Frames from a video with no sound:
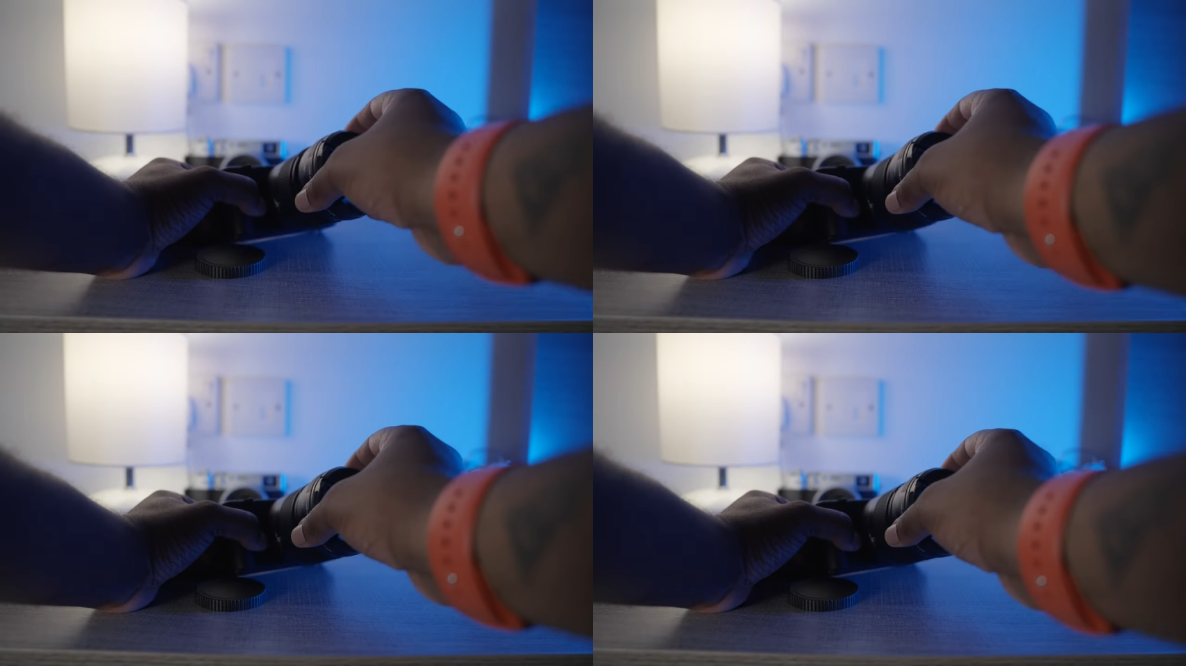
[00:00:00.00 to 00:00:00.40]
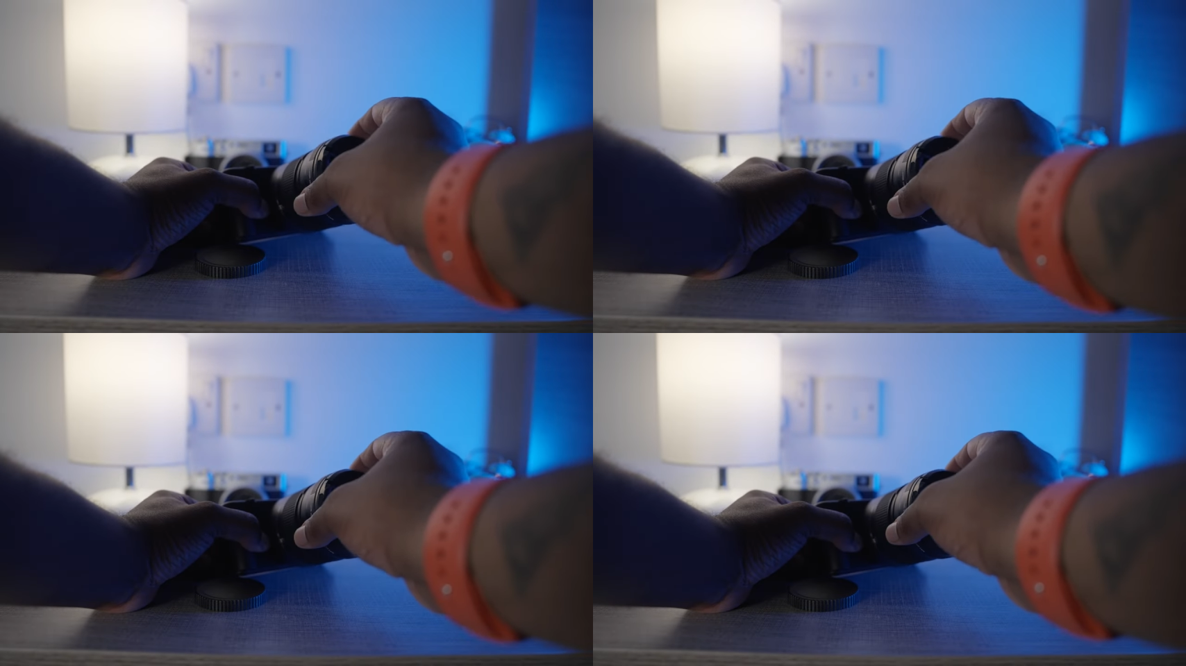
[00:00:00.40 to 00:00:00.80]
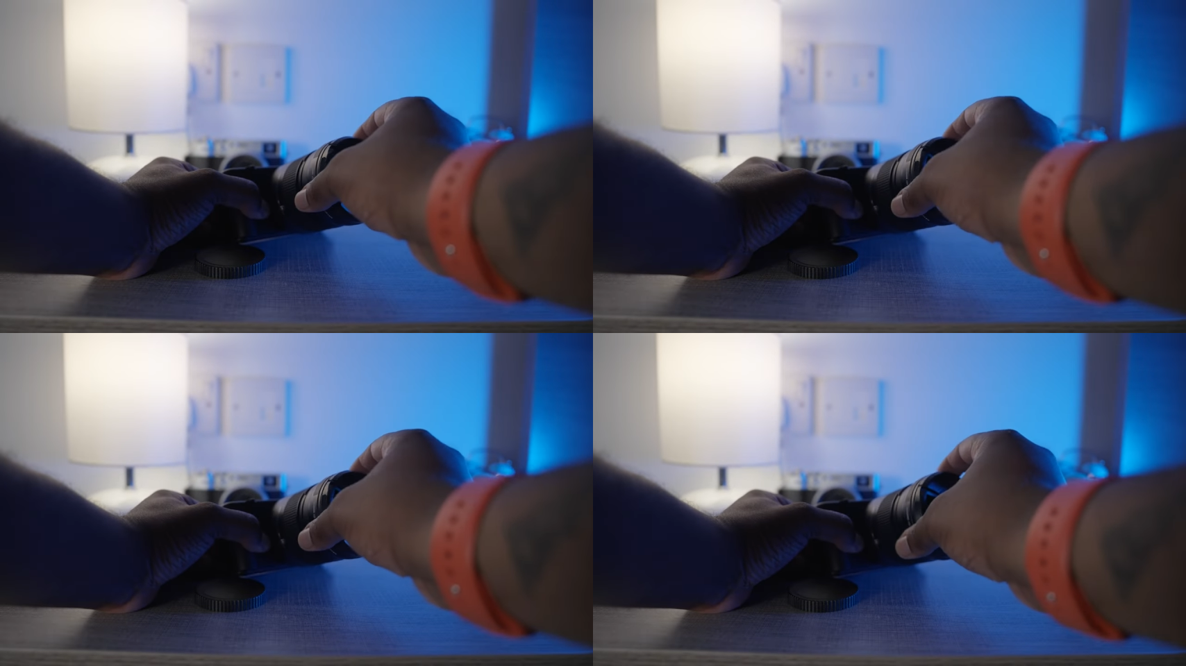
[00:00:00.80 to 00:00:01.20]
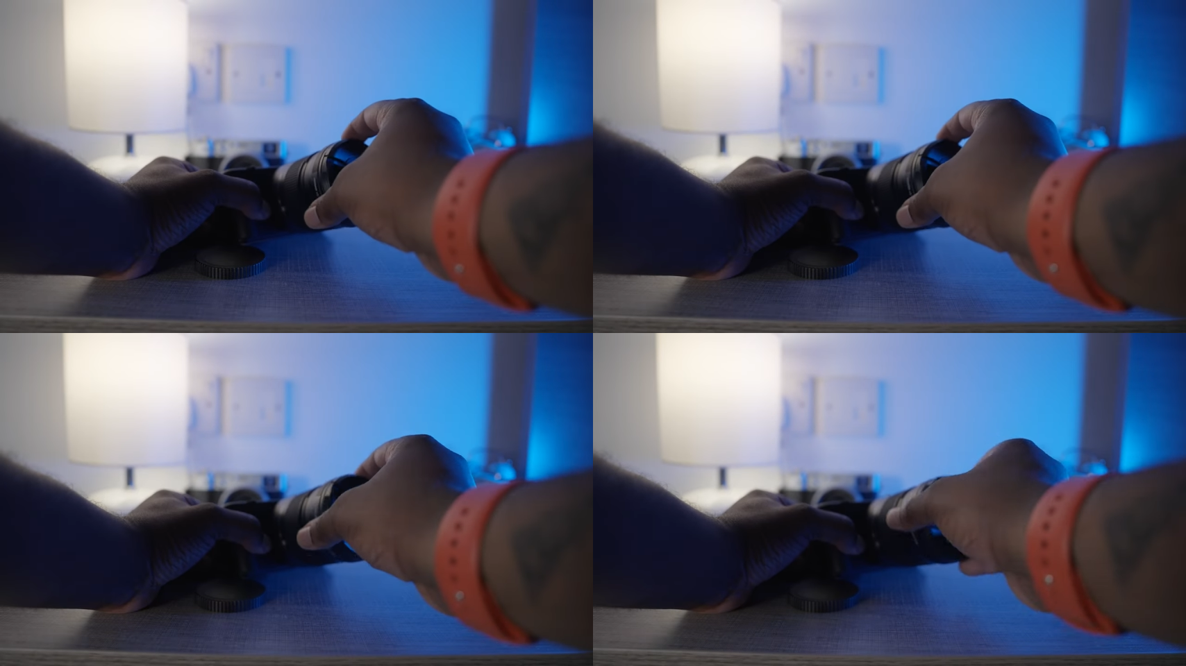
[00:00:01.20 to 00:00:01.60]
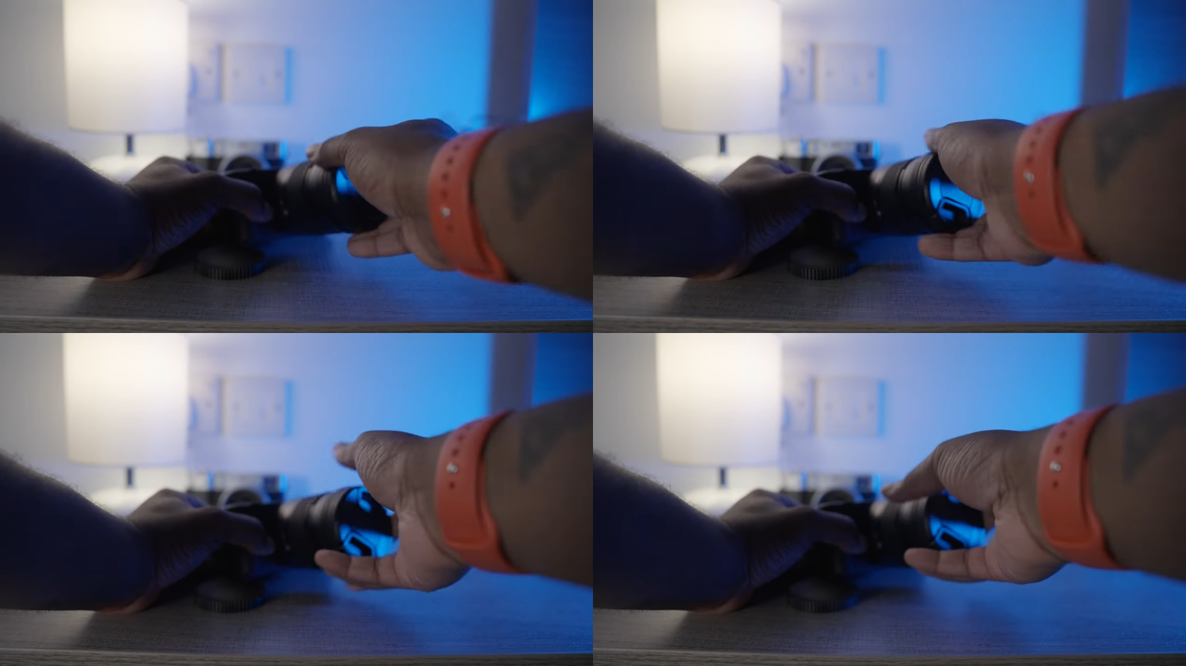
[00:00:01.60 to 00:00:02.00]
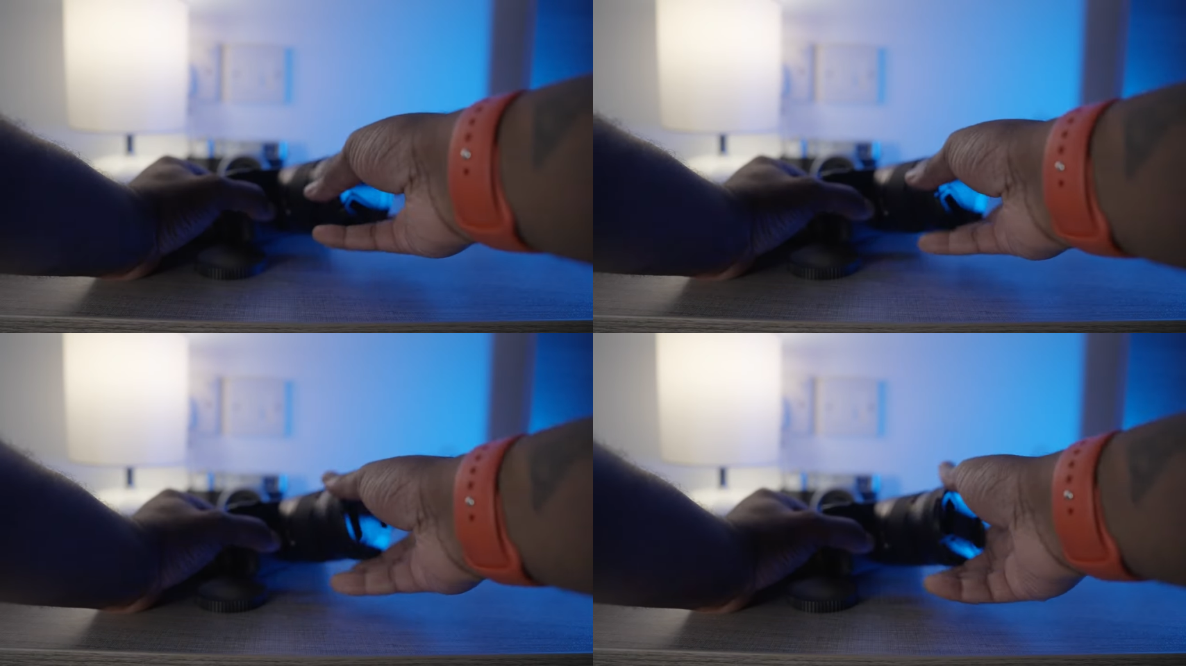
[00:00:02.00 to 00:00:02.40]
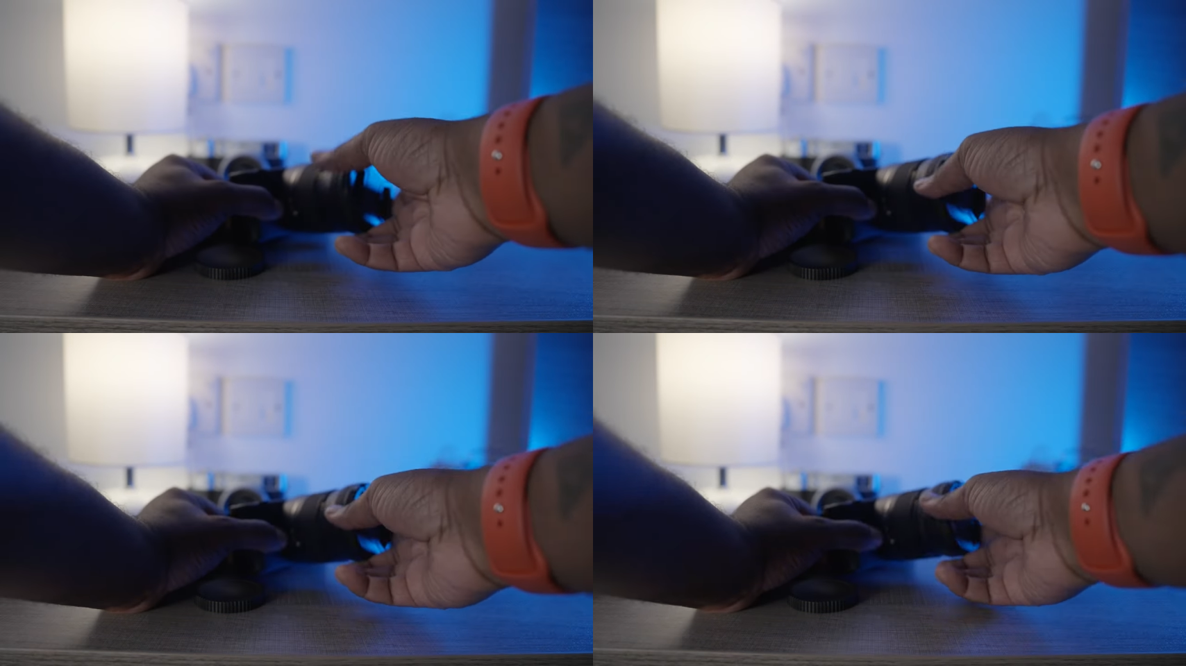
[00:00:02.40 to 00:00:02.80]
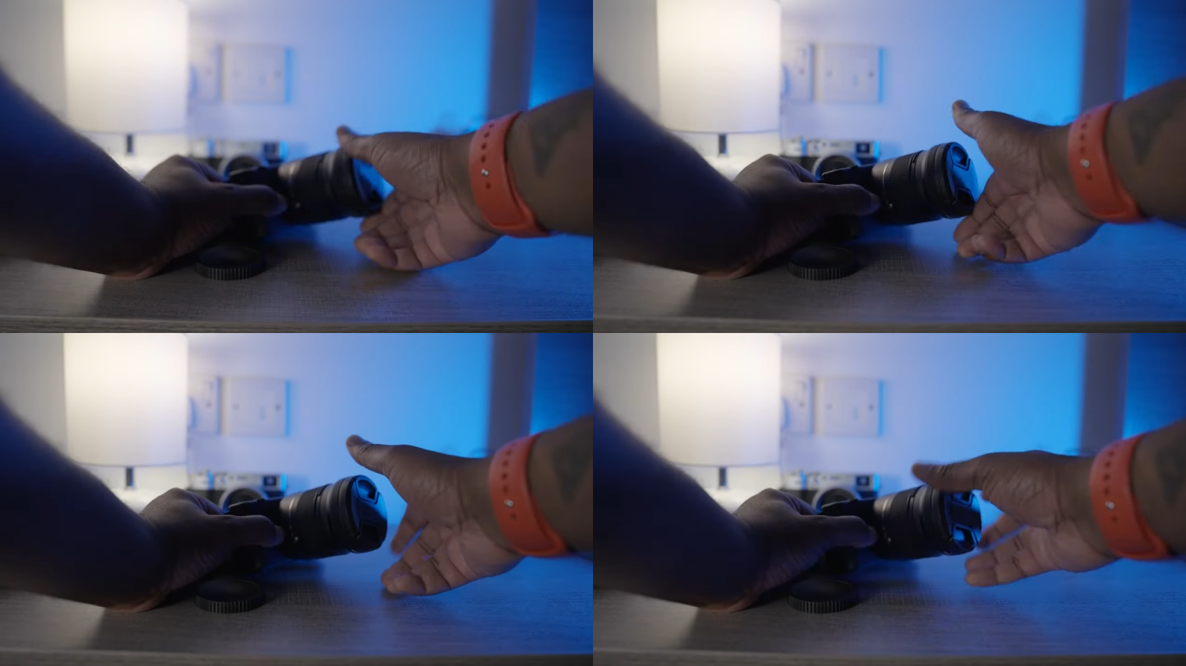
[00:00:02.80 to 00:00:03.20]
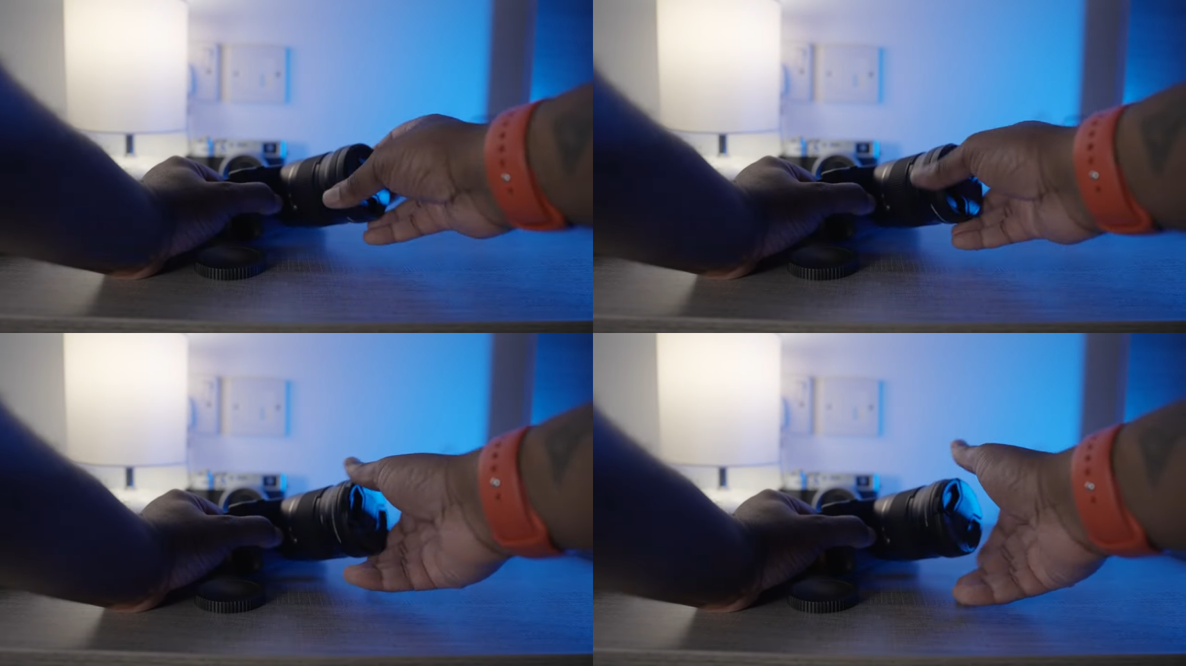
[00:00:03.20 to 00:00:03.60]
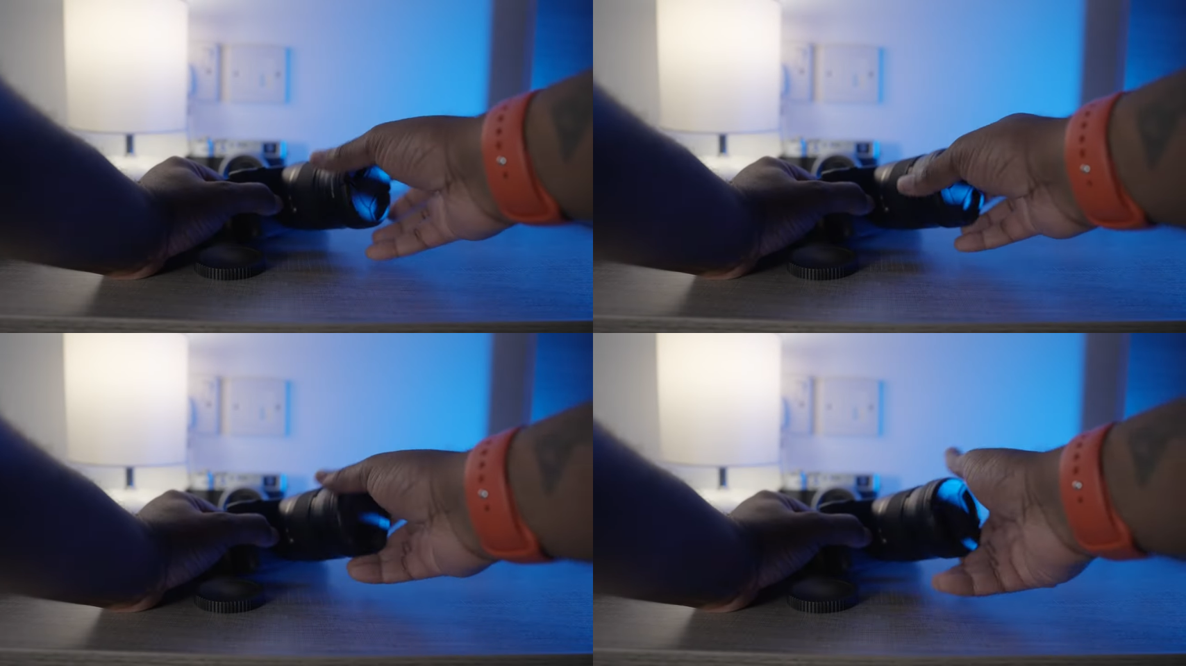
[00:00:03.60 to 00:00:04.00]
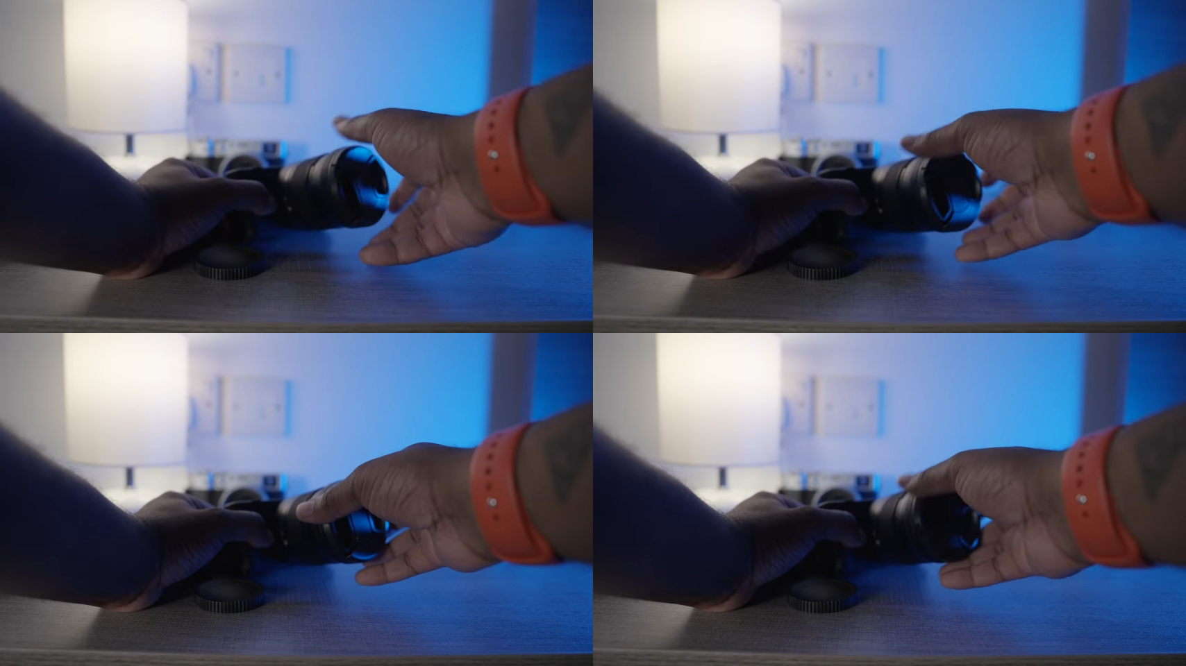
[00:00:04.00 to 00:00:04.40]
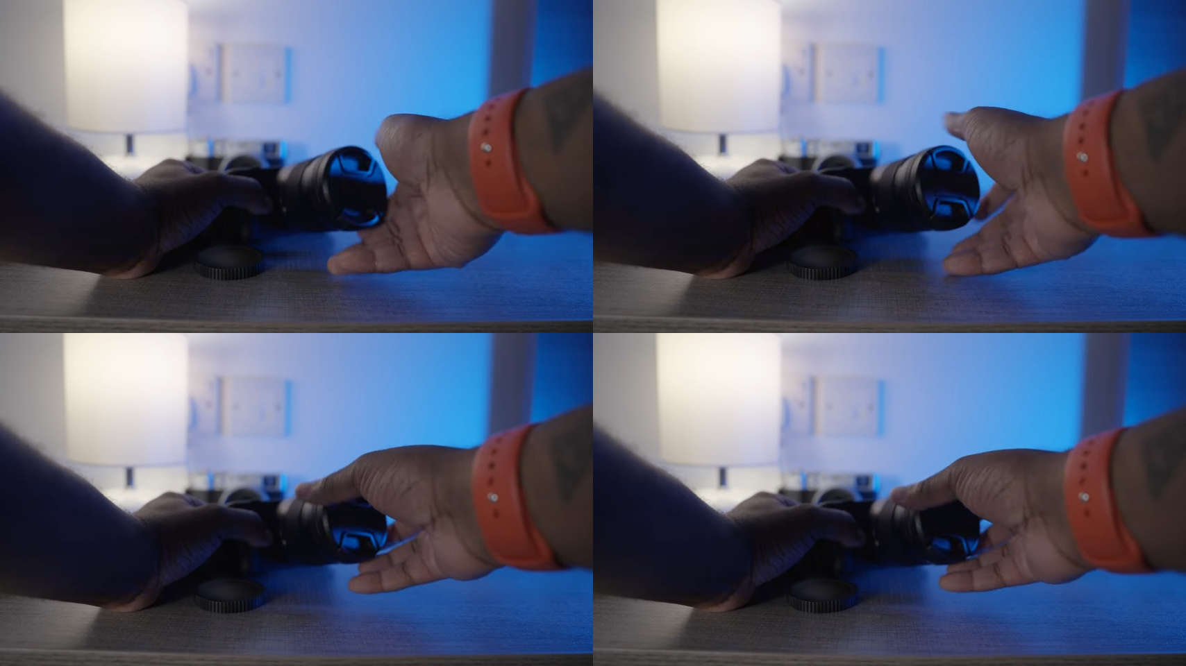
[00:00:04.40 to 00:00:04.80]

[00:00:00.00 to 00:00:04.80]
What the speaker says: (no speaker visible)